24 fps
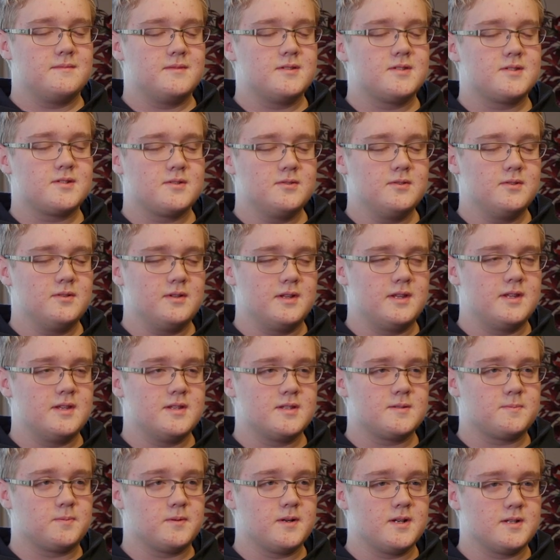The school
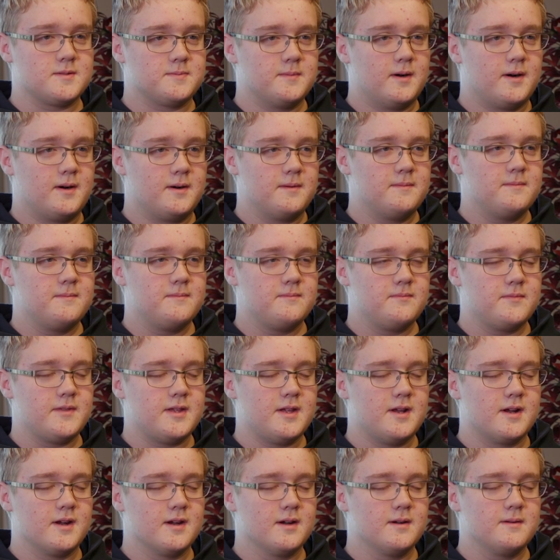is pretty small
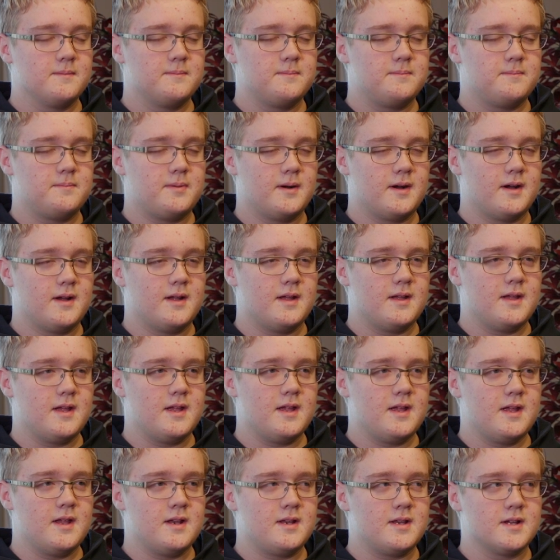here, but
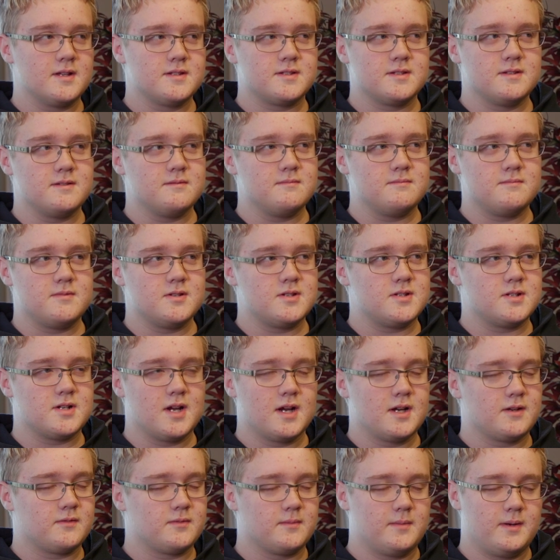it doesn't
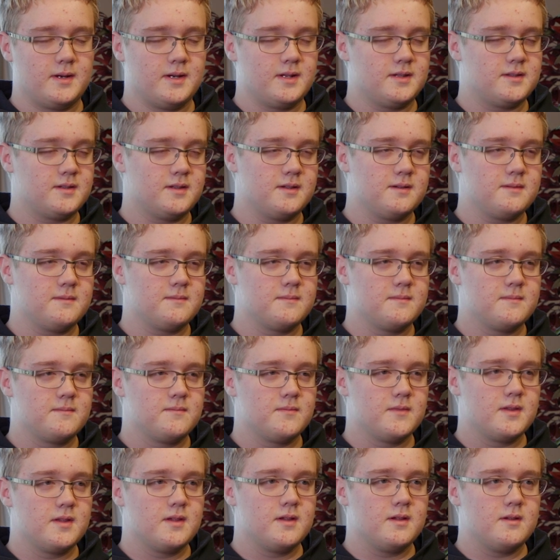distract from anything.
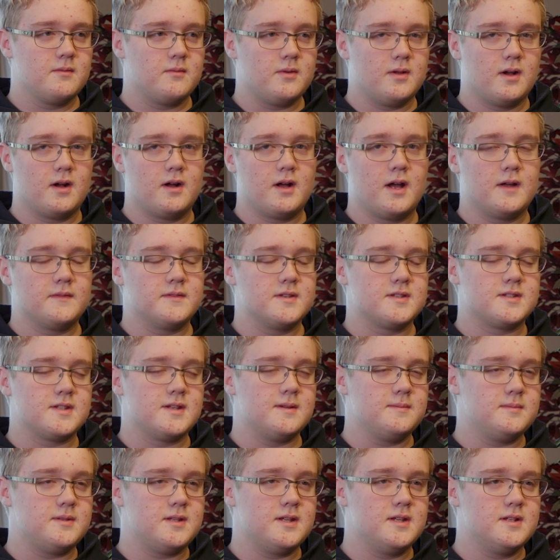We all have the
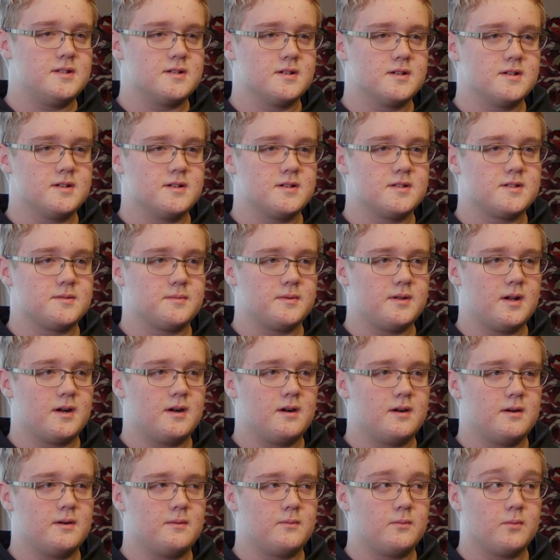same teachers and we
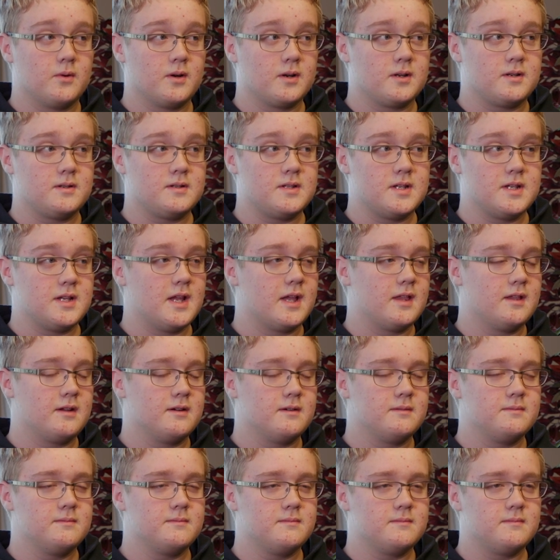all work
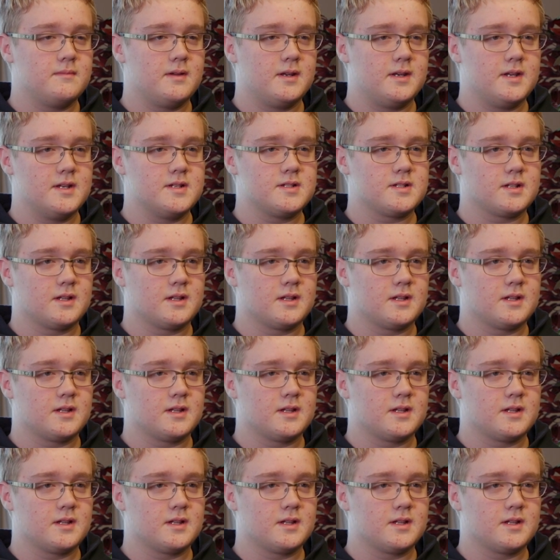together in each